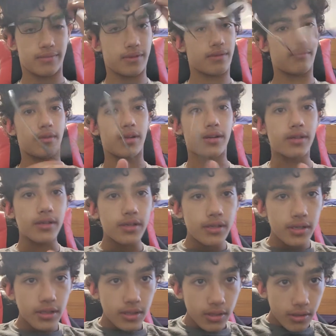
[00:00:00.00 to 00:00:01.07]
I'm gonna
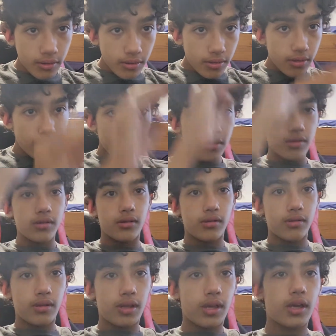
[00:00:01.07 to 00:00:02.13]
just do
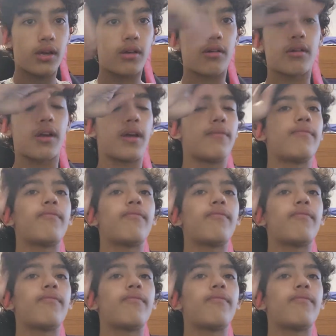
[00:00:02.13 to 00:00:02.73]
that. Okay.